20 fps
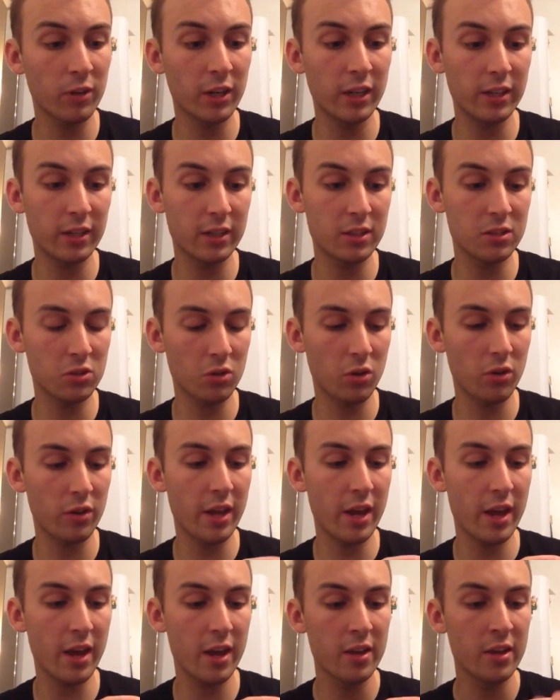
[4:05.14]
readings on
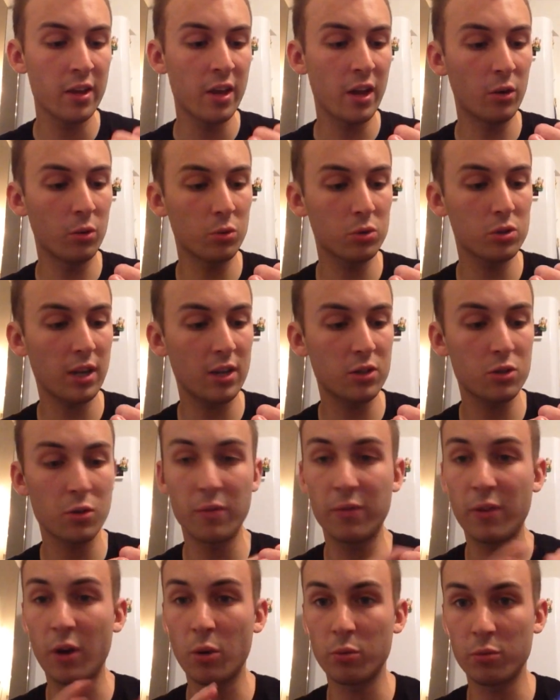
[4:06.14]
there, and also has your
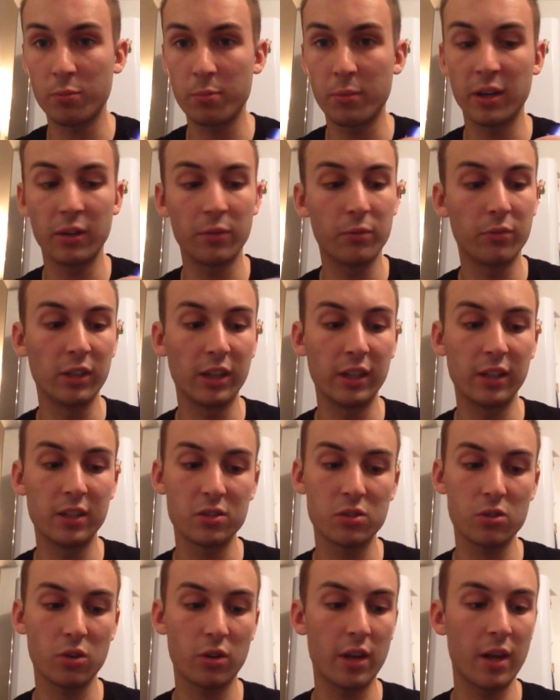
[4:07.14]
volt
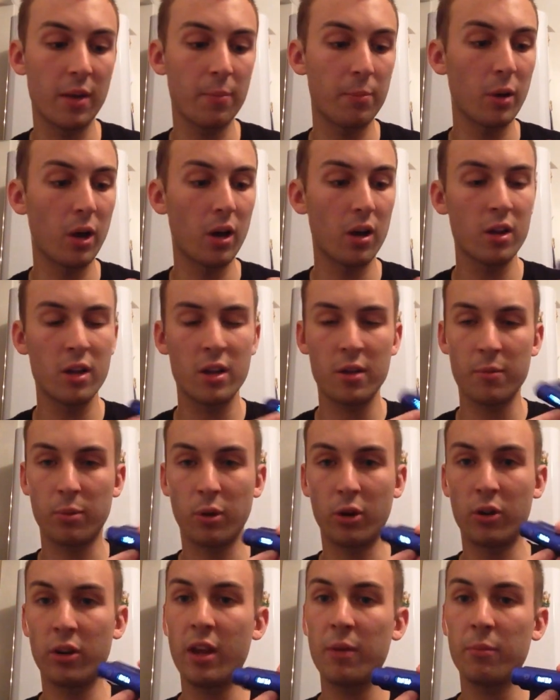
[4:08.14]
readings on there. But
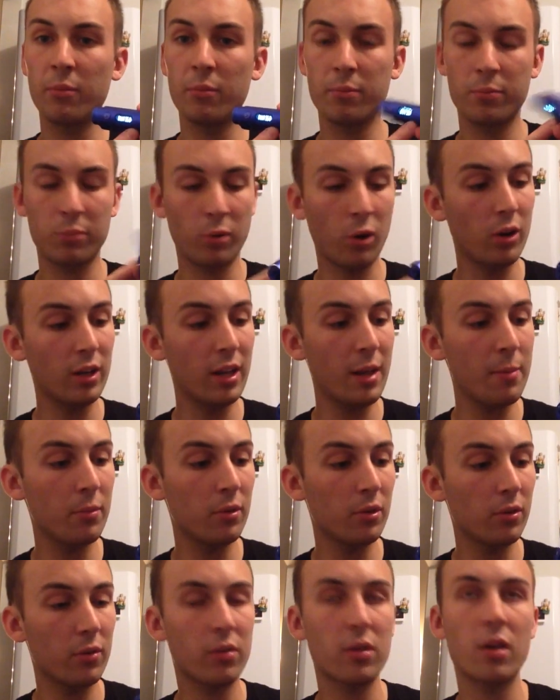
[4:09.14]
I can't
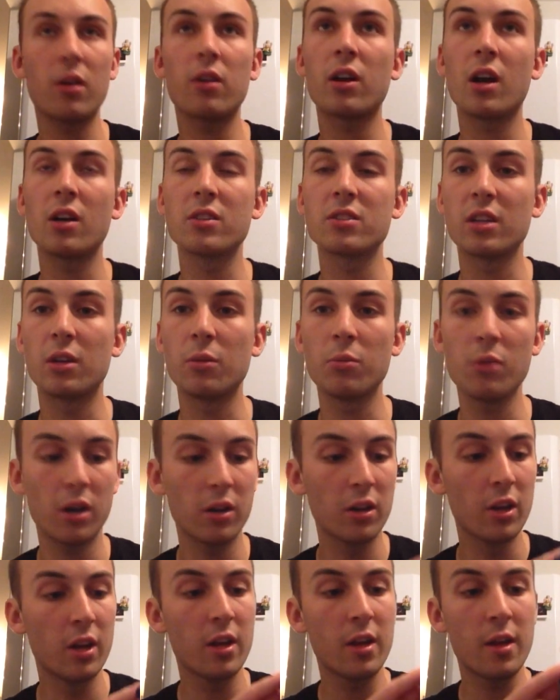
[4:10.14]
say the
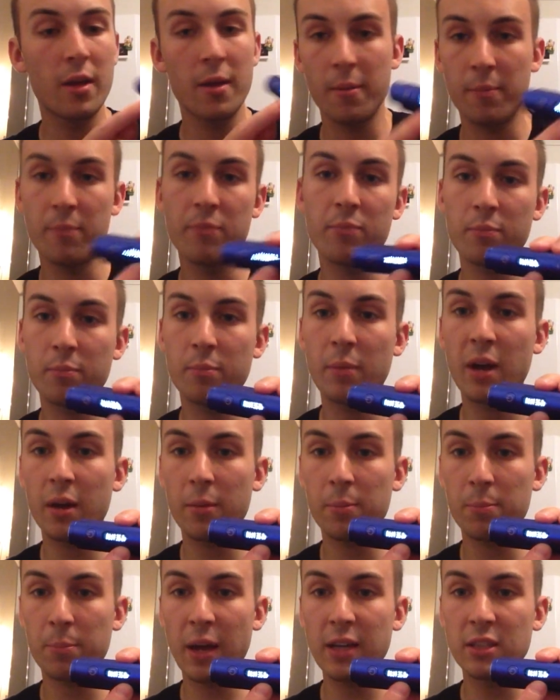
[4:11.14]
word.
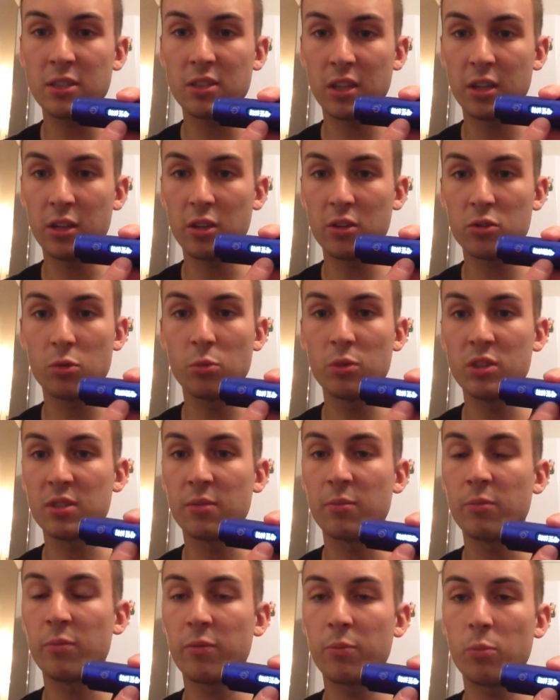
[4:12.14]
Basically it's always
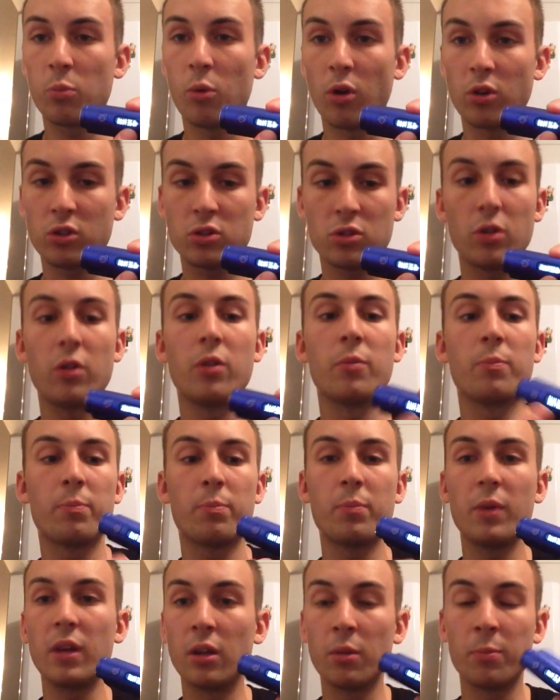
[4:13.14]
in watts in
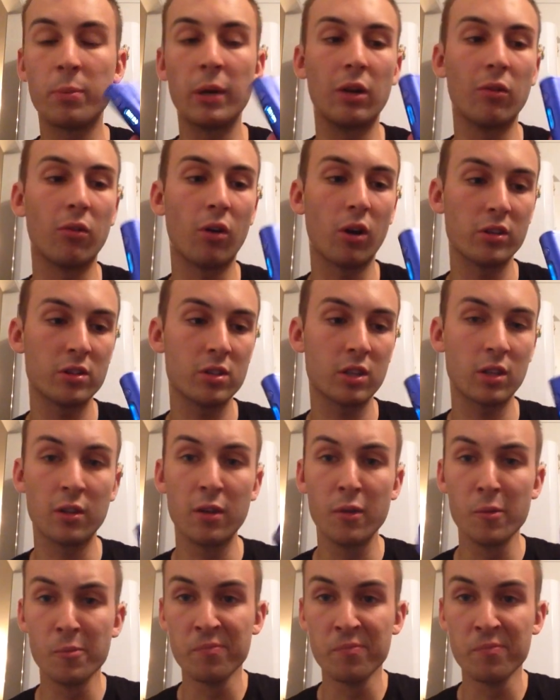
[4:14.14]
the bigger writing.